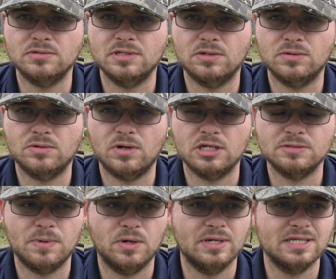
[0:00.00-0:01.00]
little
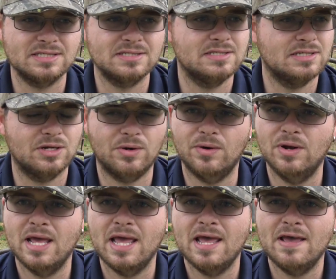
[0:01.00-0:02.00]
crossbow. It is, you know,
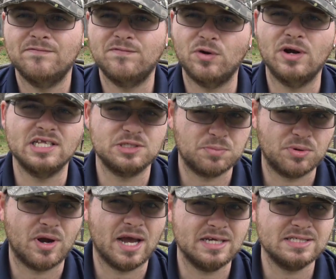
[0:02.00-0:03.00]
for its
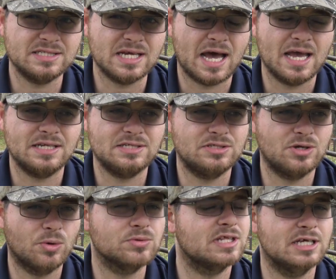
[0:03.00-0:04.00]
price, I
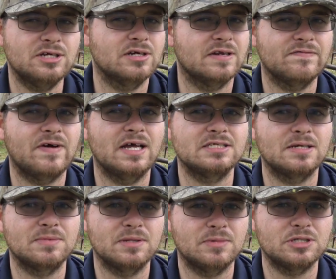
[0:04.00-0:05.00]
don't think you're gonna find
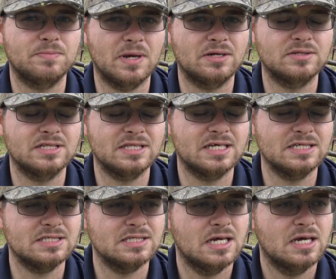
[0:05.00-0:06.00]
something much better than
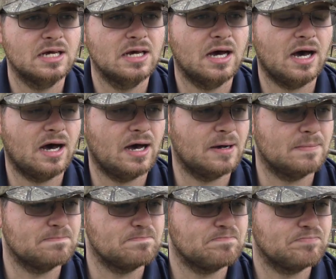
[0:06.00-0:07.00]
this.
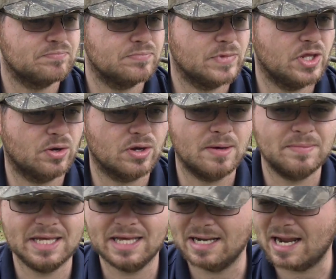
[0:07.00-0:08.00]
Um, you know,
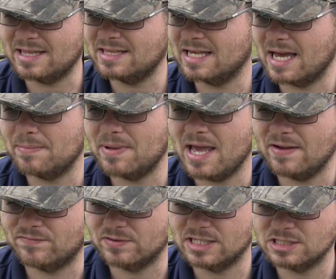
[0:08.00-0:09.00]
coming in, I think I
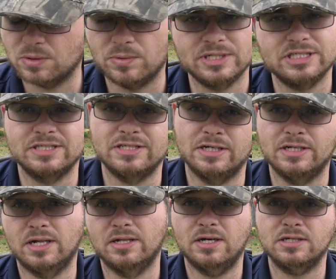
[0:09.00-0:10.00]
paid for this one, which is the
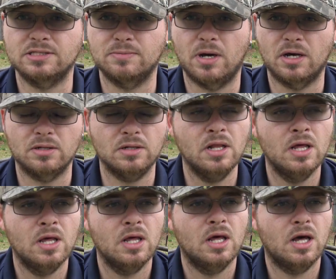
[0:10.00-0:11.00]
deluxe model.
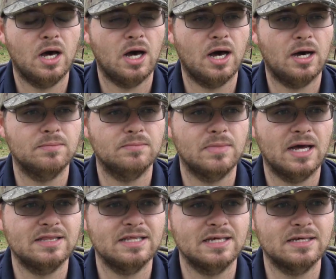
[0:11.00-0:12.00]
Um,
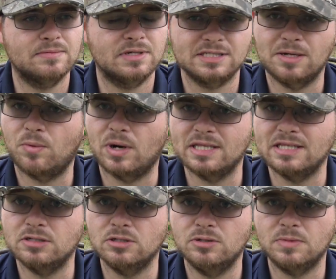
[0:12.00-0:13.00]
I think because I wanted
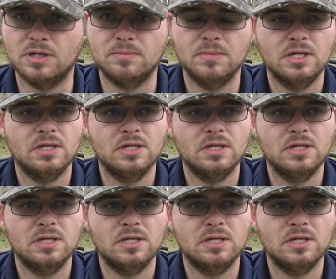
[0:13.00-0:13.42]
the aluminum.